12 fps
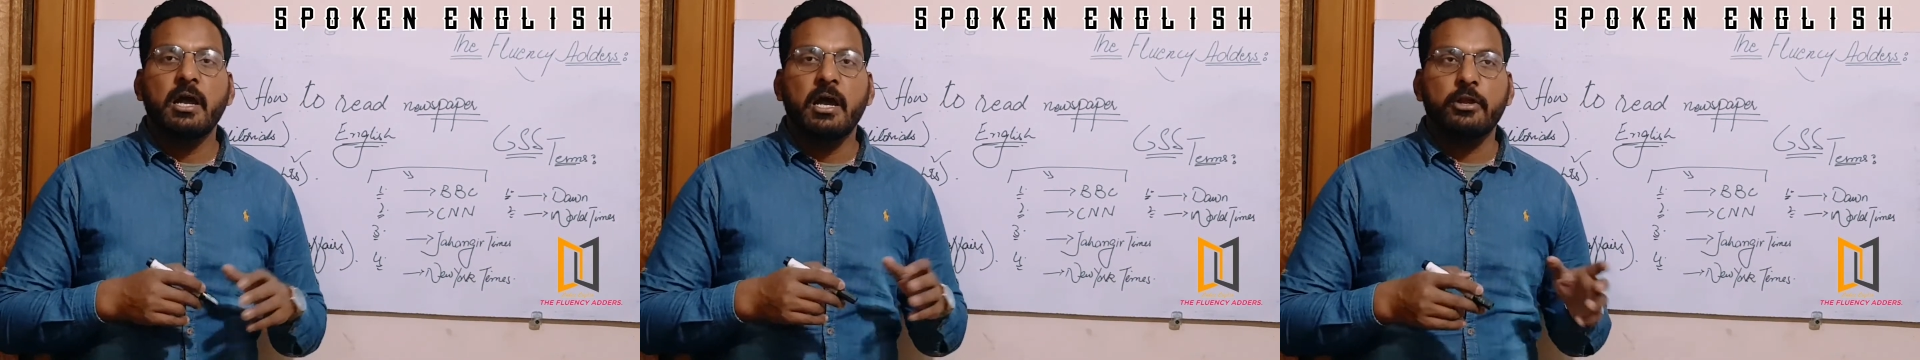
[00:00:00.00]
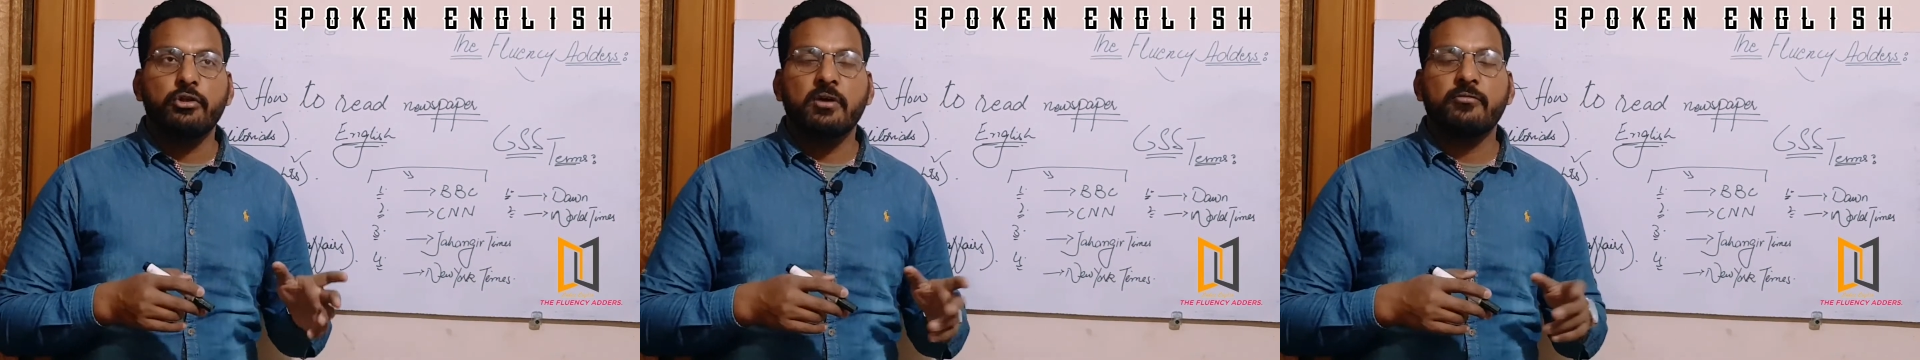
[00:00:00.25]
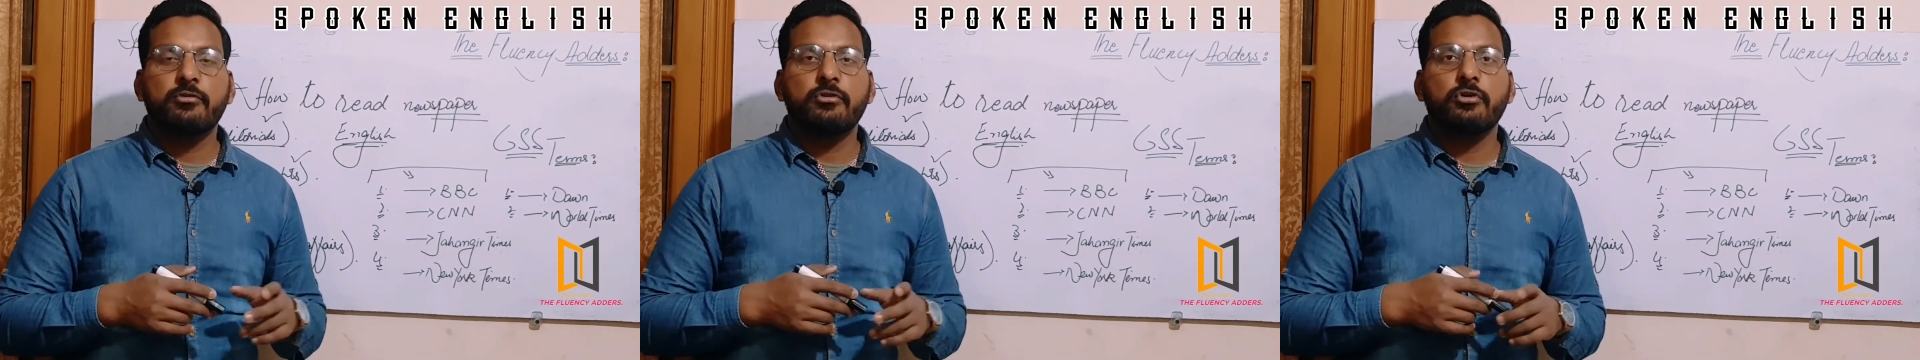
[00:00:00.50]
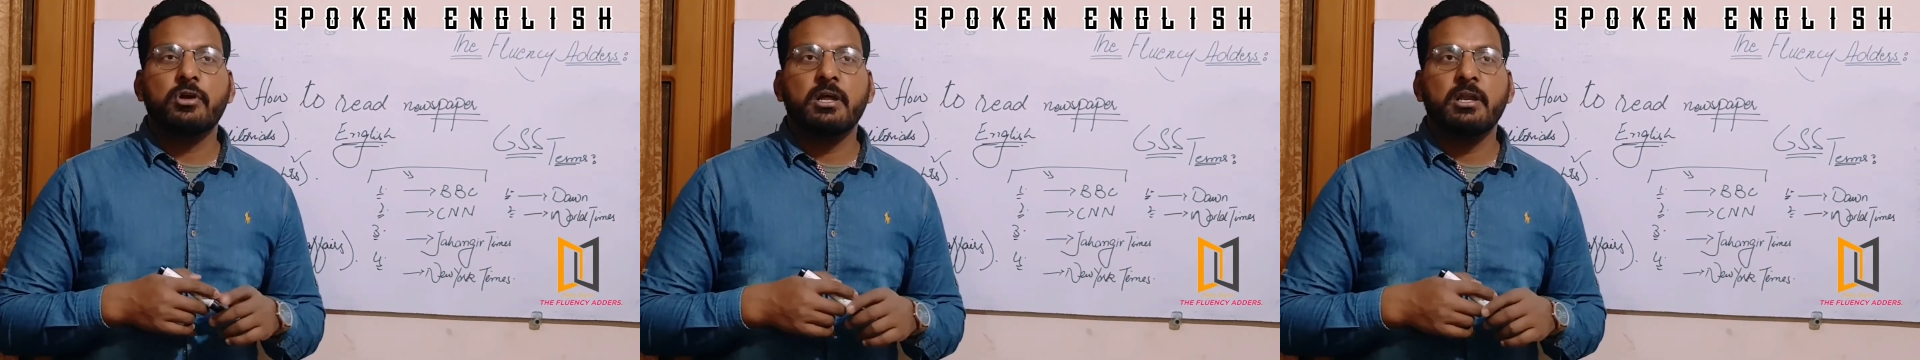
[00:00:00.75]
and you have
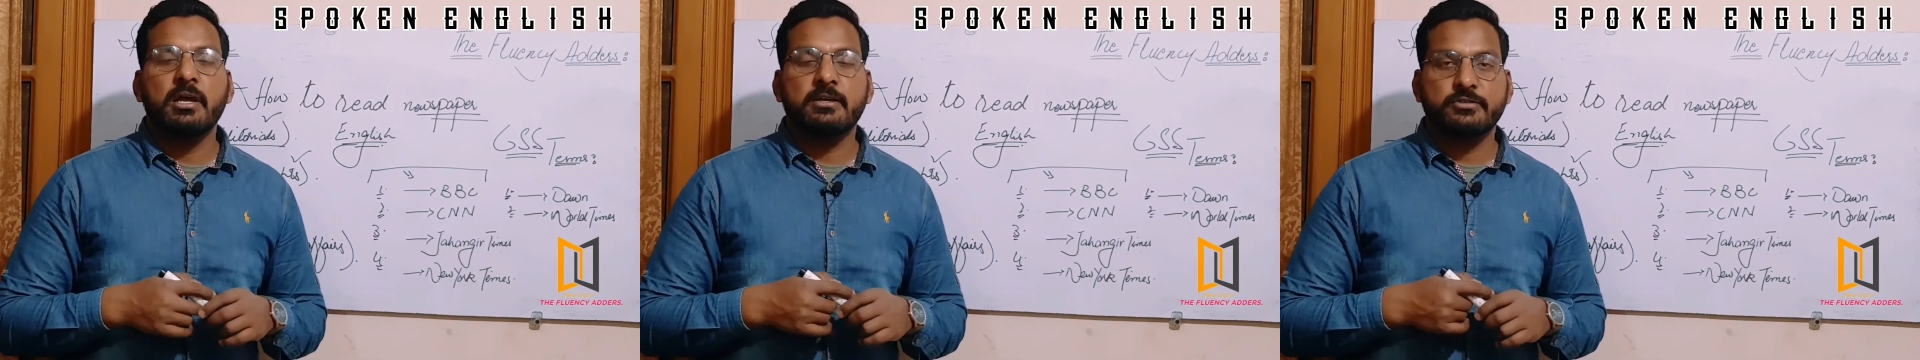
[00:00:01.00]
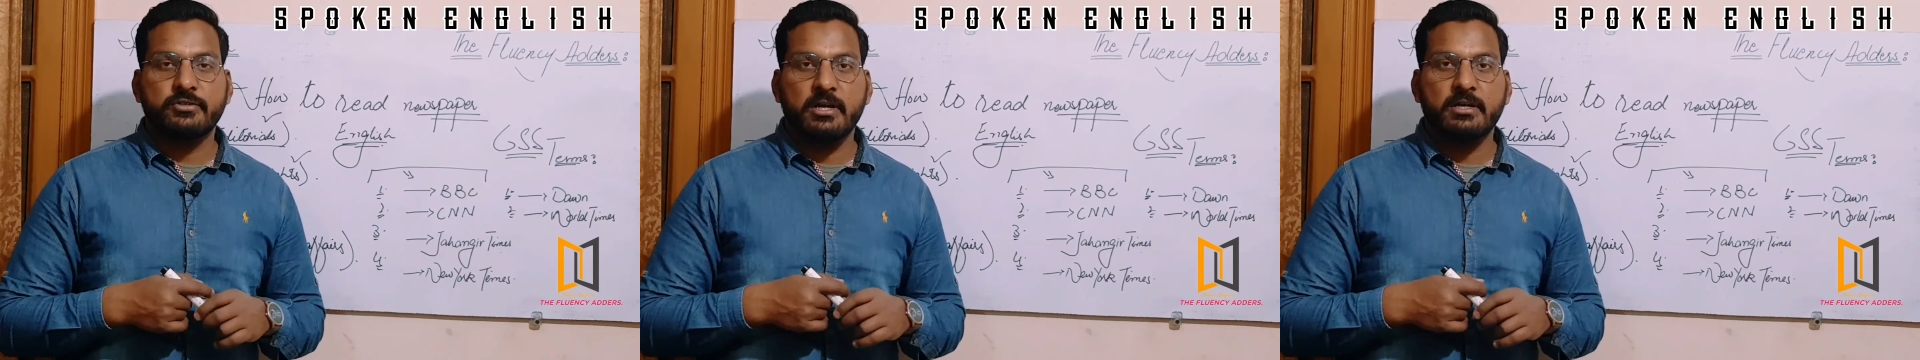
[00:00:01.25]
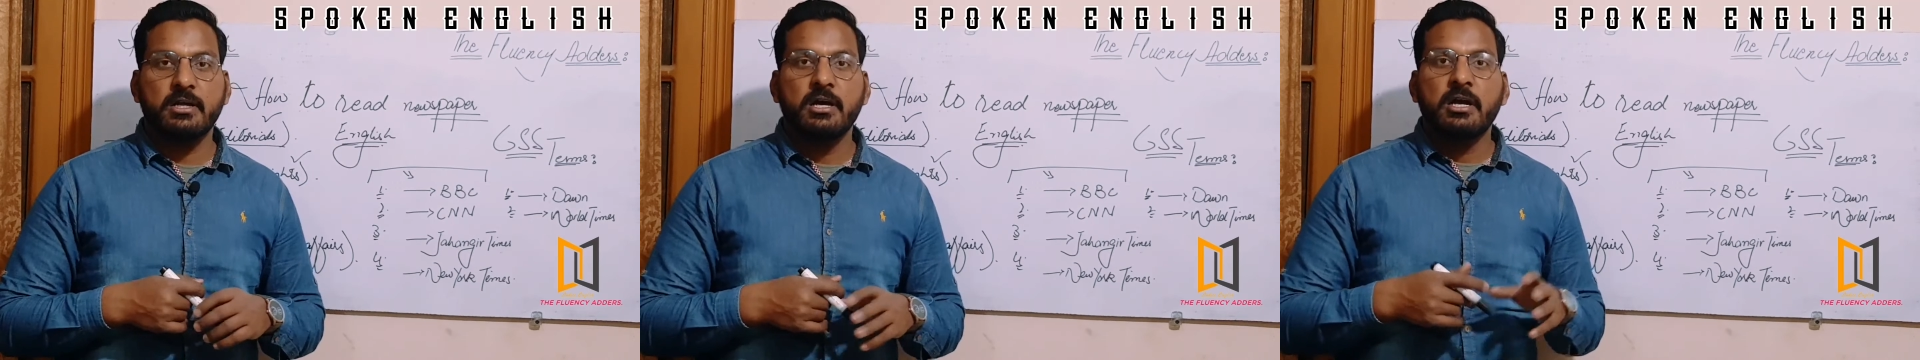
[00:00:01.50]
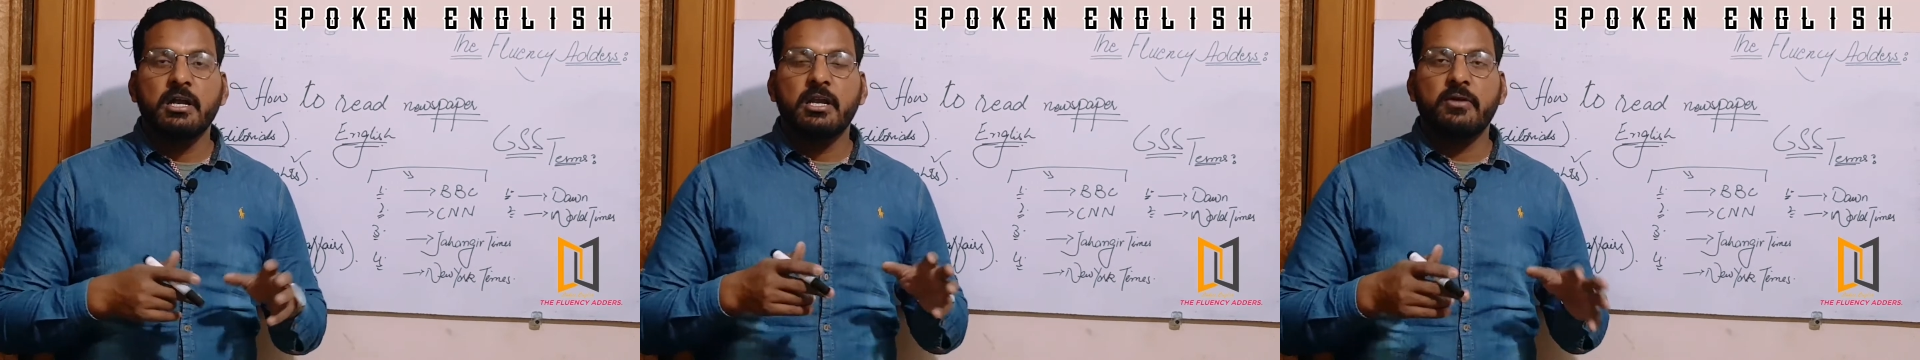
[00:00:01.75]
you can extract
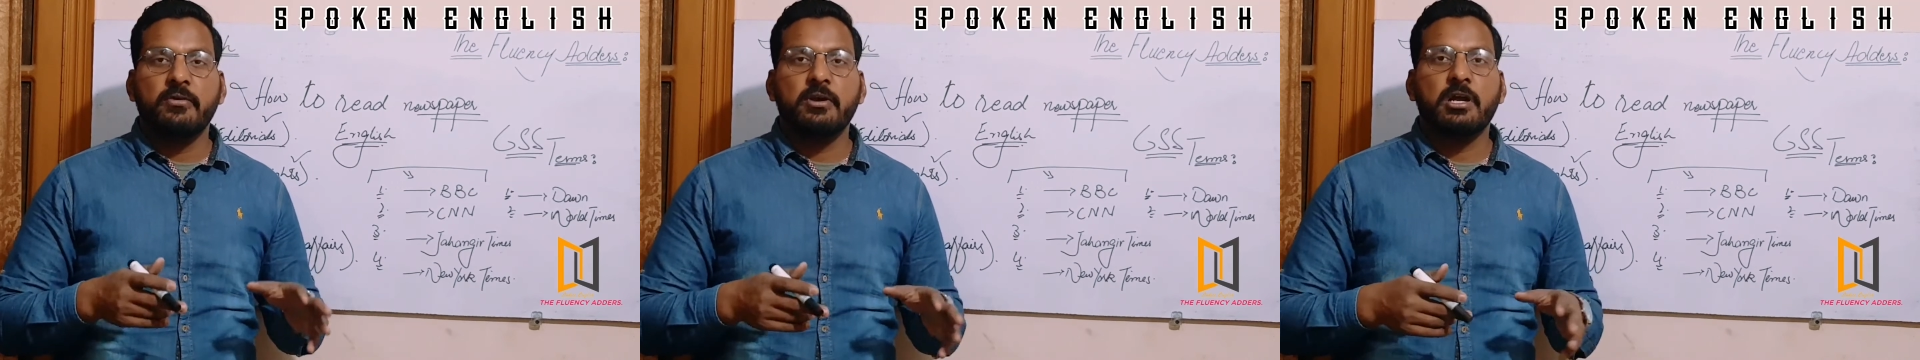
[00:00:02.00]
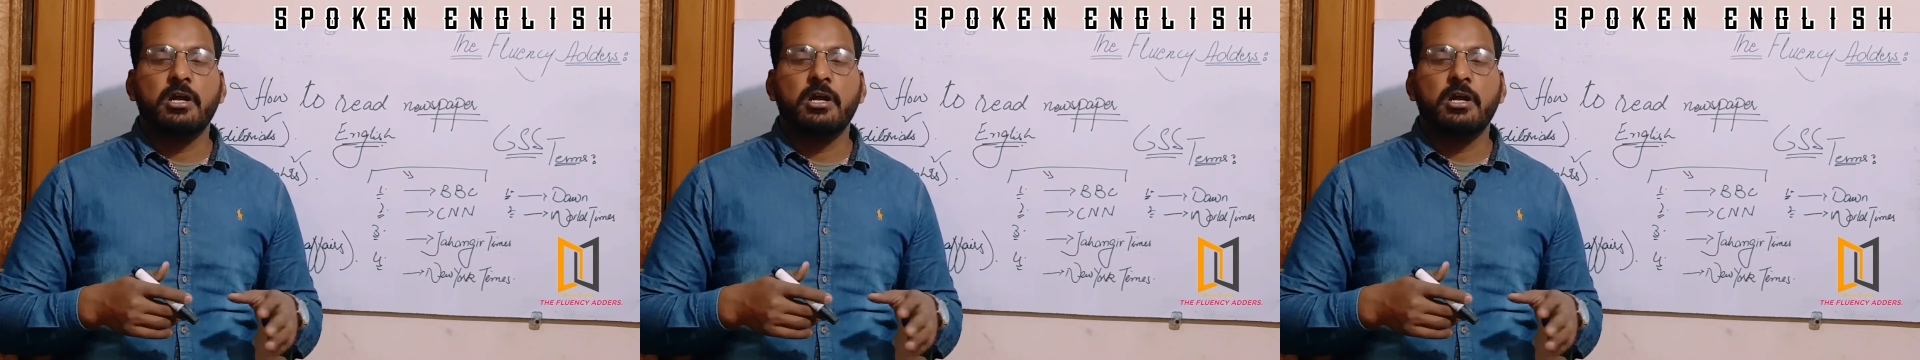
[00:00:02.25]
different